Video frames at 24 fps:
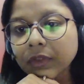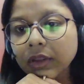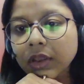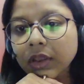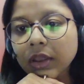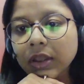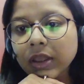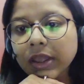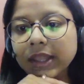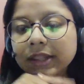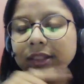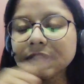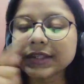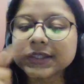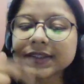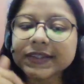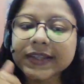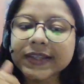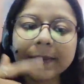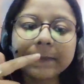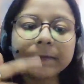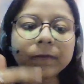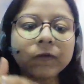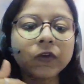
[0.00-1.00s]
In the
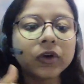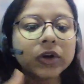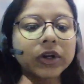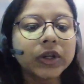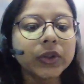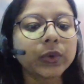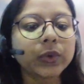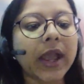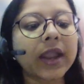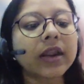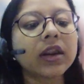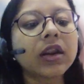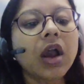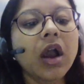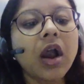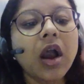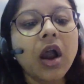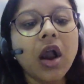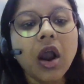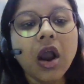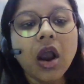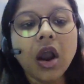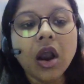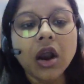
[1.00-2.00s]
same word, you can.
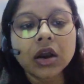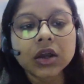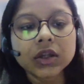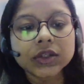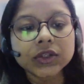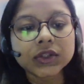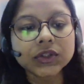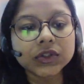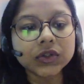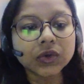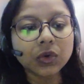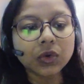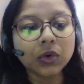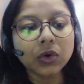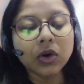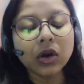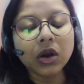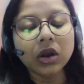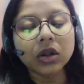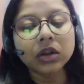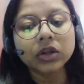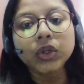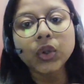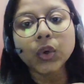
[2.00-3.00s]
So
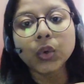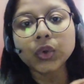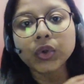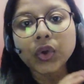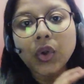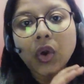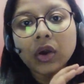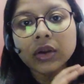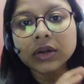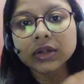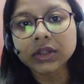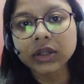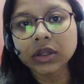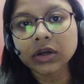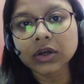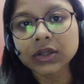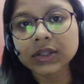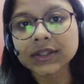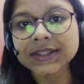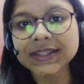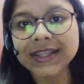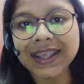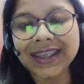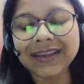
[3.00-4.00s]
uh, do not
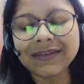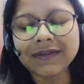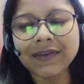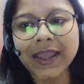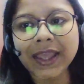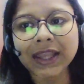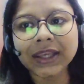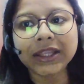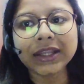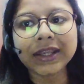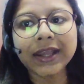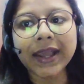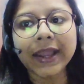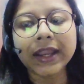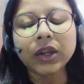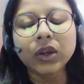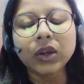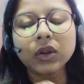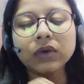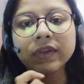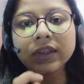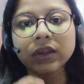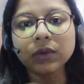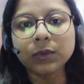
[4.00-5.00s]
save any kind
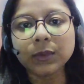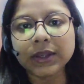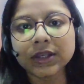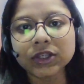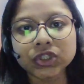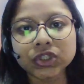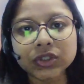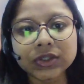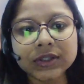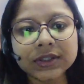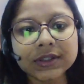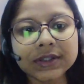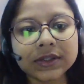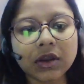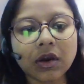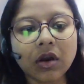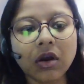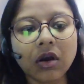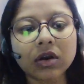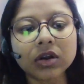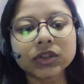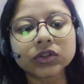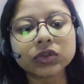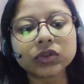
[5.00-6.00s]
of equations.
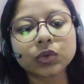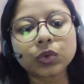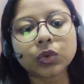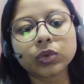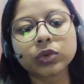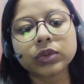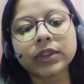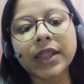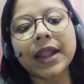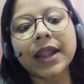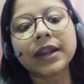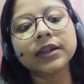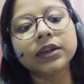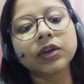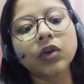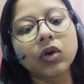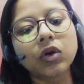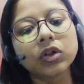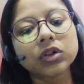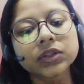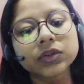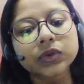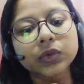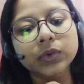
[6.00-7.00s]
Uh, so that
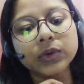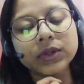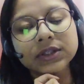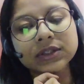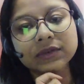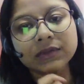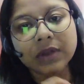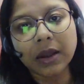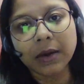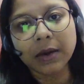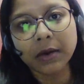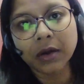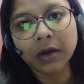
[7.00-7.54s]
also is uh,